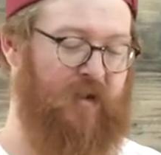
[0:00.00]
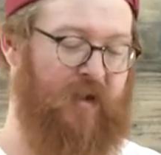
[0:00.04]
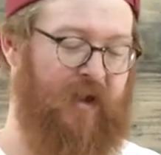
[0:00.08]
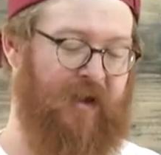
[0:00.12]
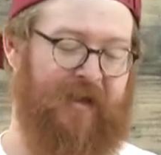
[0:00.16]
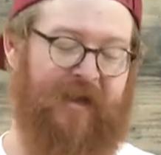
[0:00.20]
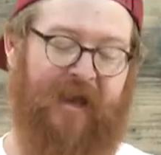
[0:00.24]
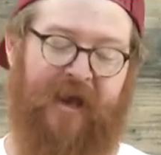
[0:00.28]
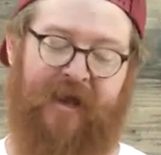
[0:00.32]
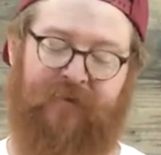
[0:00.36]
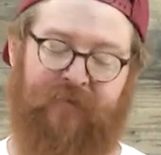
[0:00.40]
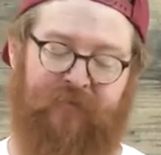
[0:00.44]

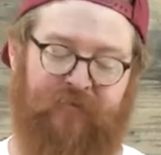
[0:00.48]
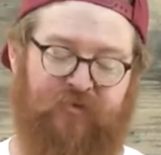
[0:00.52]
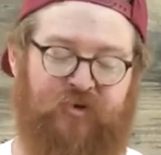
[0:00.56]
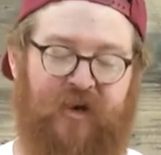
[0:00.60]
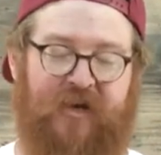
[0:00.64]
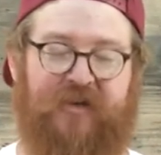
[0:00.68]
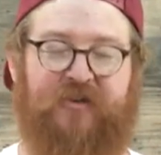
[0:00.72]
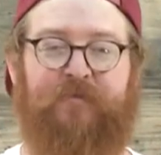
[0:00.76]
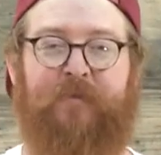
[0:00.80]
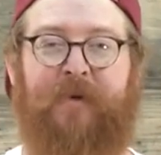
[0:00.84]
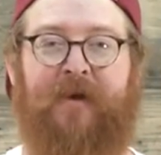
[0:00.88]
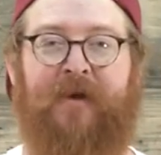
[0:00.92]
Again,
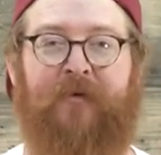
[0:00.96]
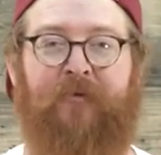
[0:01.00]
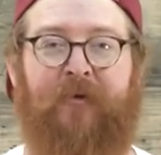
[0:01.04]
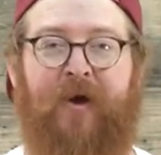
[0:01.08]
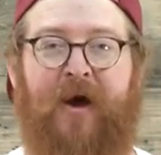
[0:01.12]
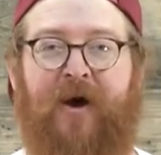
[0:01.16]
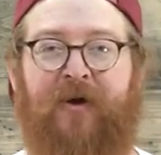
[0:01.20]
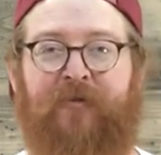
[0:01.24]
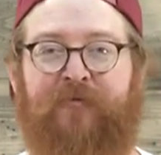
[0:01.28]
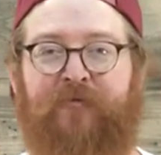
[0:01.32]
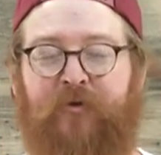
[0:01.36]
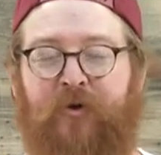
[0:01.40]
Drake's been
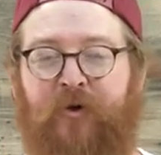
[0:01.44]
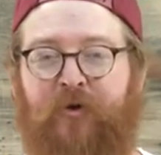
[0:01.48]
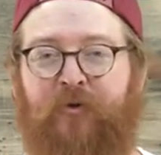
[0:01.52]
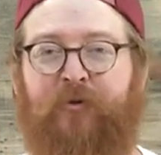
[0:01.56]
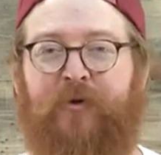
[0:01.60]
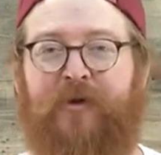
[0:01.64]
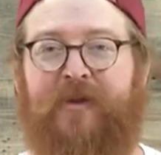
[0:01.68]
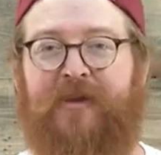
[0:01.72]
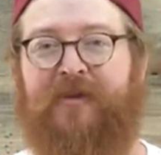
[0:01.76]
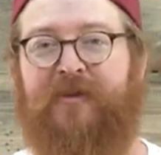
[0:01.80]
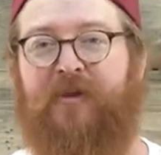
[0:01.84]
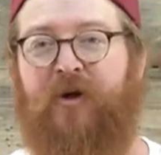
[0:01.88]
around for a
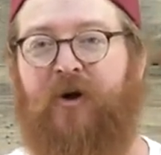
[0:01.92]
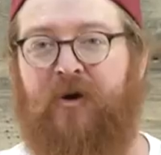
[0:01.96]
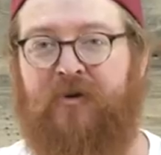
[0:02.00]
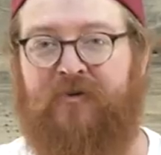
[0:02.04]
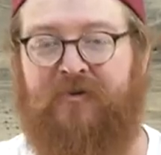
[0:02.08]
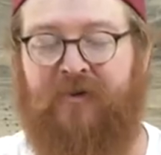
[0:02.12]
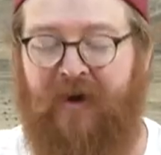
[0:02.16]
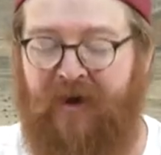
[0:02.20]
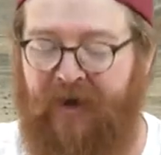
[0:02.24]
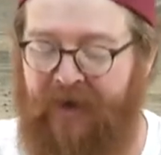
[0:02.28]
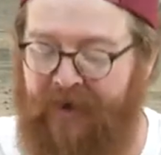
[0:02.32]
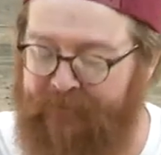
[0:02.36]
really long
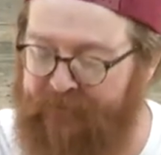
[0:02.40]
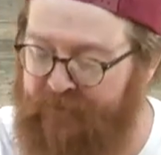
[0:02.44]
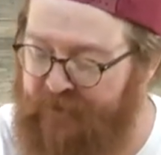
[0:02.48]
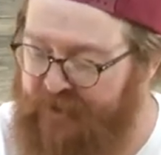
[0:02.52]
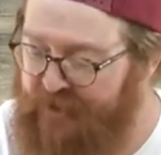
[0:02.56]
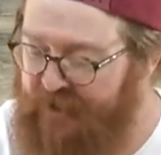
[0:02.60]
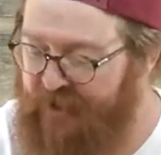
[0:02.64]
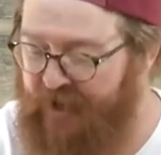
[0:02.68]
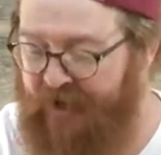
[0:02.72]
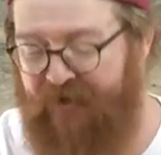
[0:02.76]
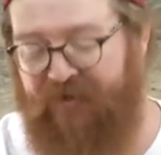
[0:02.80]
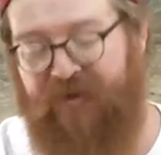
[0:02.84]
time.
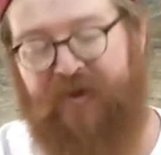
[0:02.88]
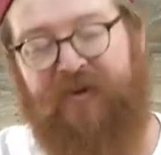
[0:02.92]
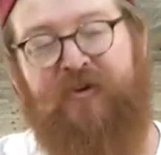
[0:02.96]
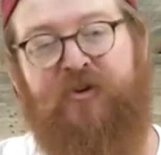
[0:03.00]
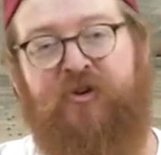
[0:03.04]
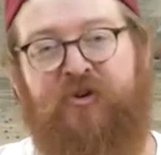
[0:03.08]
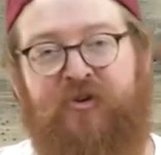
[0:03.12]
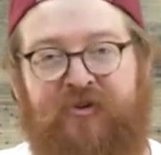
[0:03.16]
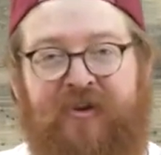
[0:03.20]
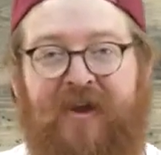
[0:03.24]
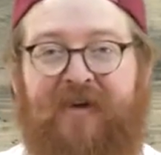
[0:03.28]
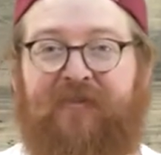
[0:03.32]
They
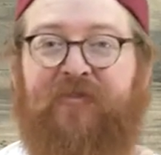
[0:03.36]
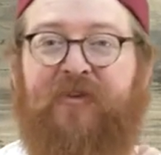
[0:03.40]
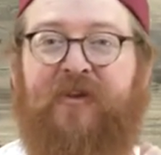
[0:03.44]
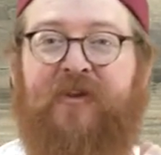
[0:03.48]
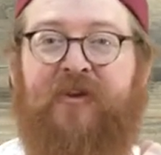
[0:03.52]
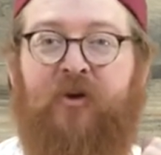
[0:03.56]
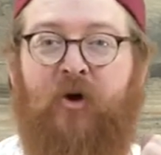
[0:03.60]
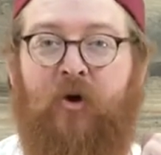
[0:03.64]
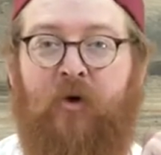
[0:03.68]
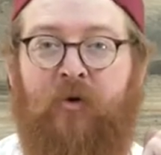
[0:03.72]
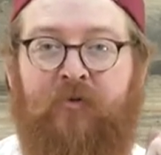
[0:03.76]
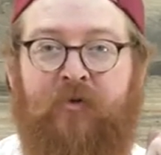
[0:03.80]
definitely
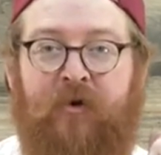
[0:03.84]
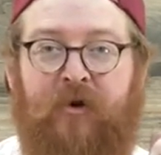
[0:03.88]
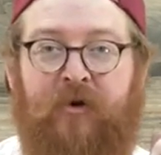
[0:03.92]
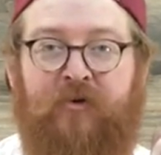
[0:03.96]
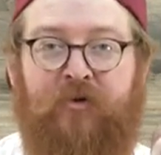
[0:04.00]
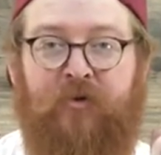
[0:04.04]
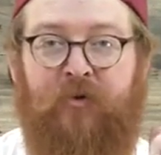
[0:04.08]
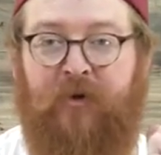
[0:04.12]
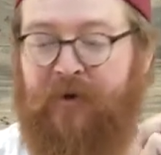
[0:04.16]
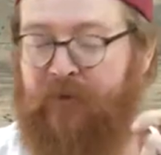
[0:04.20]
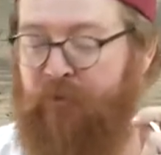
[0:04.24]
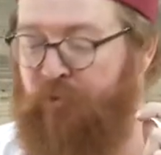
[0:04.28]
know what they're
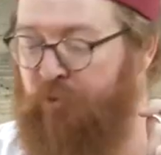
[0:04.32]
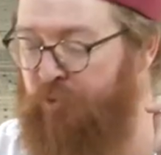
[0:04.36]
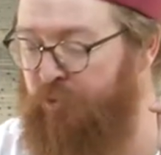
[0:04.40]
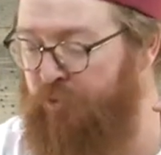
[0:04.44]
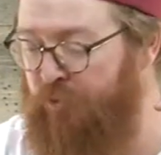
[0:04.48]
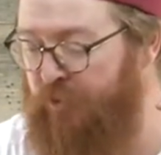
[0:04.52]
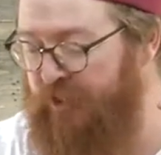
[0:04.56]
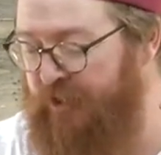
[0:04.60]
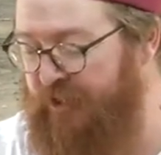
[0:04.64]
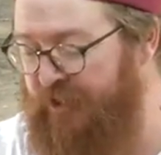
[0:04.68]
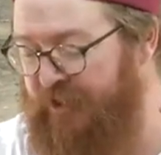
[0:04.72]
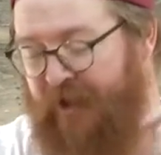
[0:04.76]
doing. We're
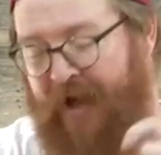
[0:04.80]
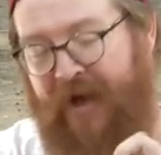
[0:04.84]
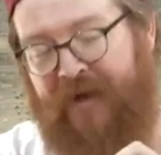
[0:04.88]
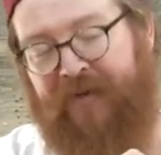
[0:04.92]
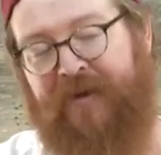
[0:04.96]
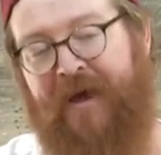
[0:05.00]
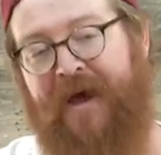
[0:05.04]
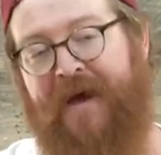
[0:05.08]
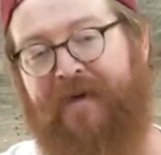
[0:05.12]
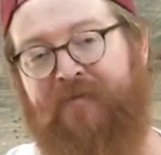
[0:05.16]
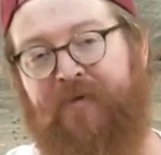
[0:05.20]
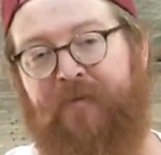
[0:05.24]
really glad
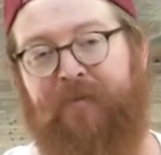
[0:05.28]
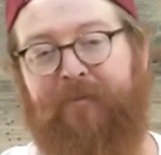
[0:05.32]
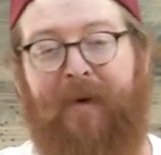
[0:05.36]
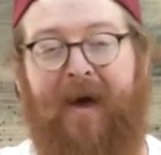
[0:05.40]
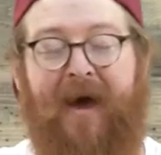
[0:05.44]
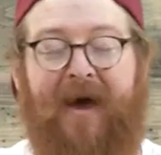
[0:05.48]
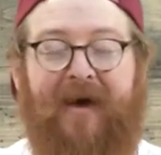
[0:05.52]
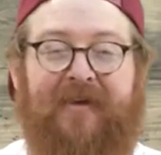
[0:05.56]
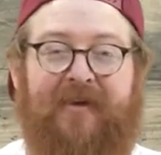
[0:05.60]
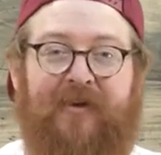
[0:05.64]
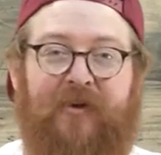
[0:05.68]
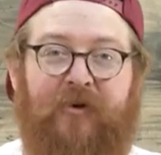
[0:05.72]
to have them
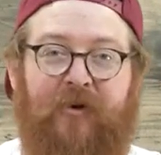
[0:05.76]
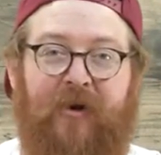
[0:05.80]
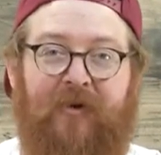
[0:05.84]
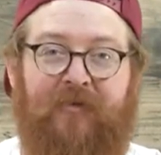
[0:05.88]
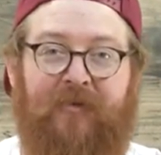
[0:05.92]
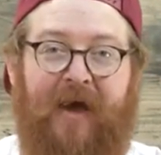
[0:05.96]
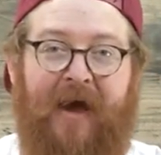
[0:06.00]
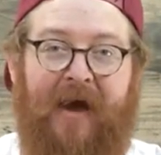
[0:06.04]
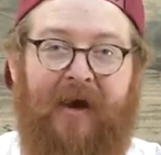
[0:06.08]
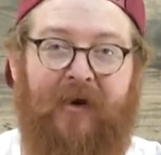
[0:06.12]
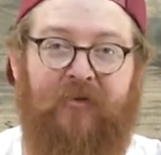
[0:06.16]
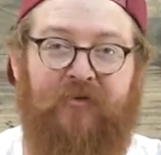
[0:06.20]
back here at
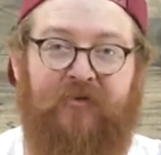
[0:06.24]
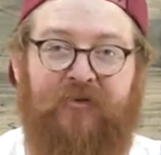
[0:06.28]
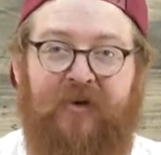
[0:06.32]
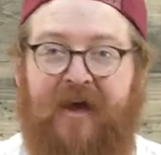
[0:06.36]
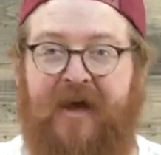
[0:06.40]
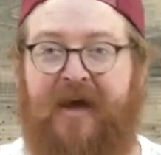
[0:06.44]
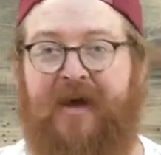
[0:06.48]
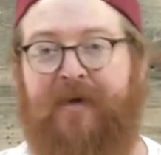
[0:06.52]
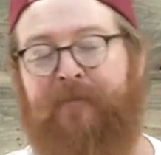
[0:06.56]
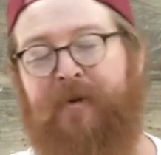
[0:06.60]
the house.